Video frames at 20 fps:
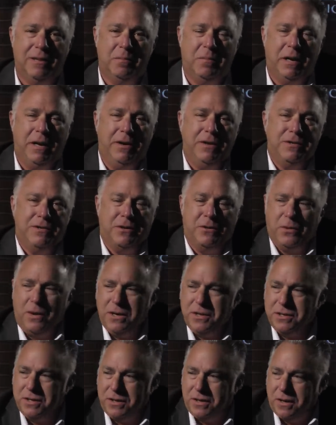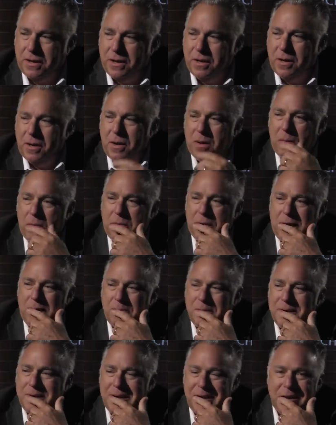But here's the question.
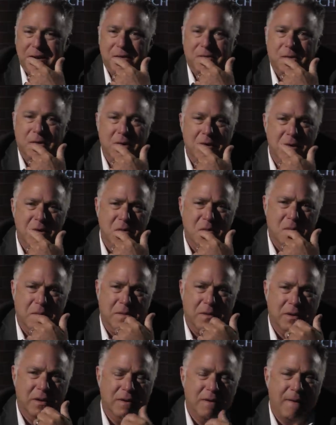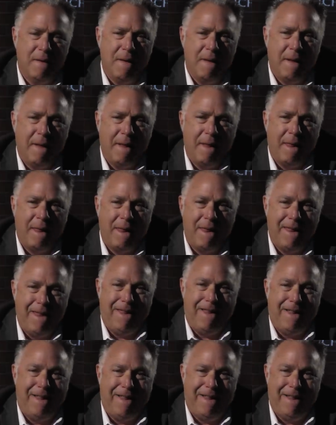Propaganda for whom?
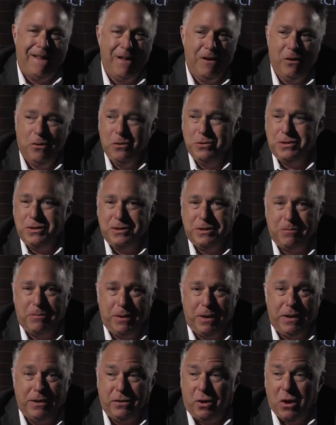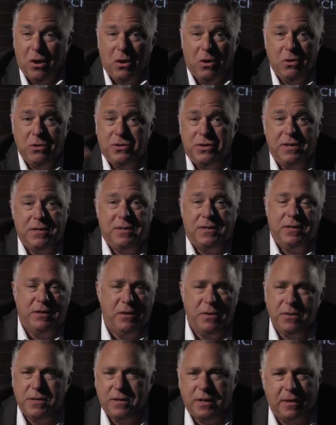Who's this appealing to? Who's this
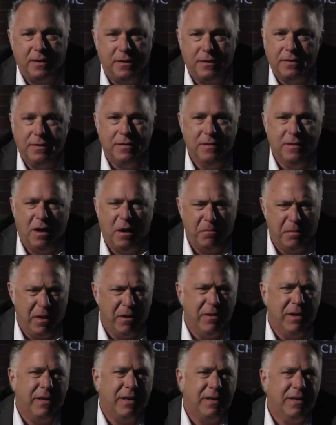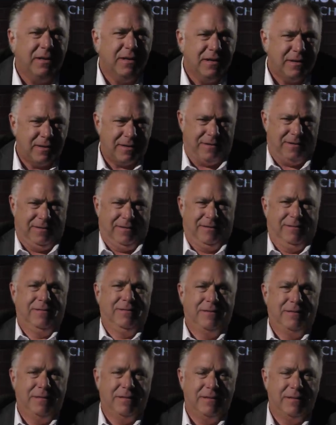seducing? Americans?
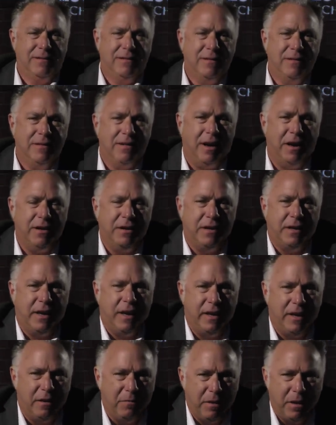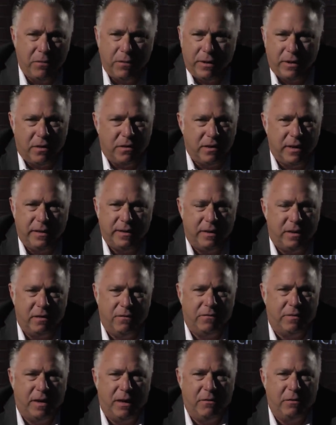Are you kidding me? We don't
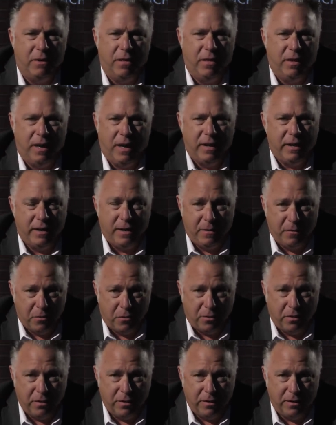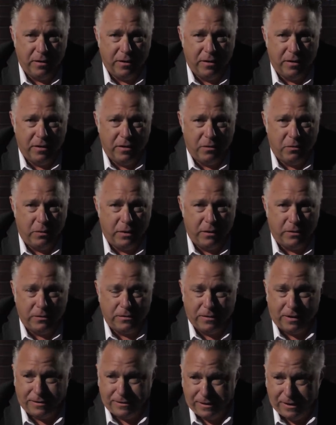identify with that anymore. We
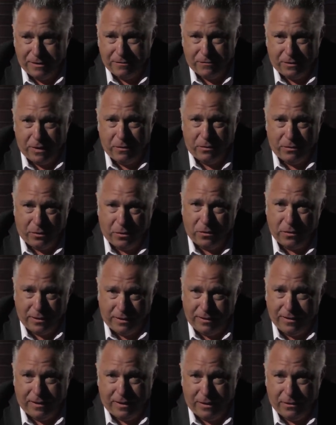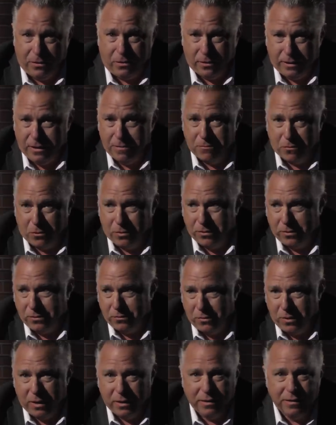don't identify with Holy God, Holy
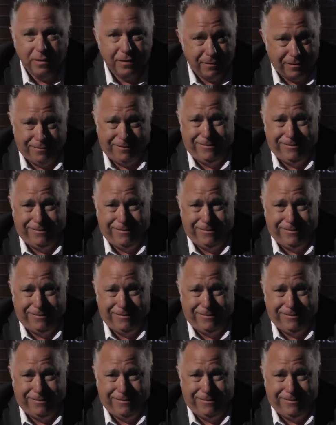Immortal One.